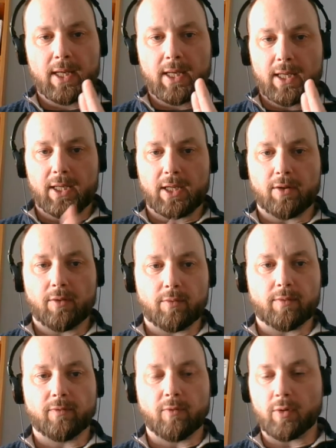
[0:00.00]

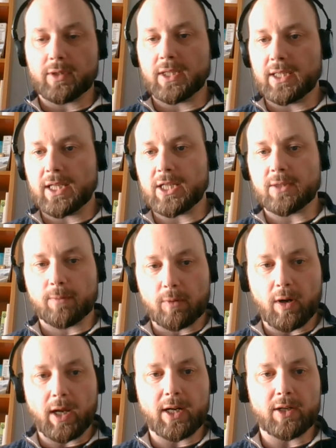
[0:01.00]
14 days
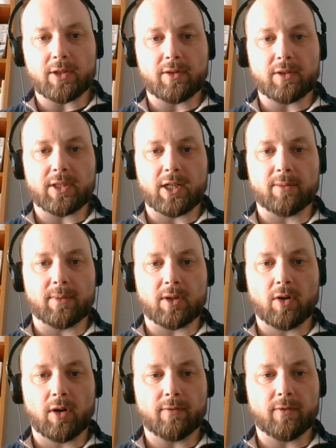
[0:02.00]
prior to the settlement
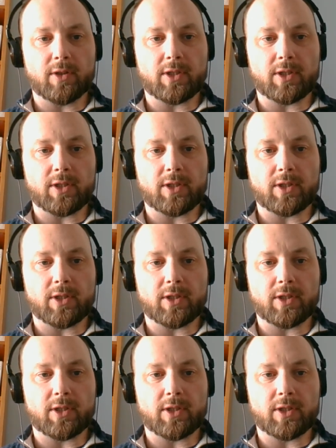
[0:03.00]
conference,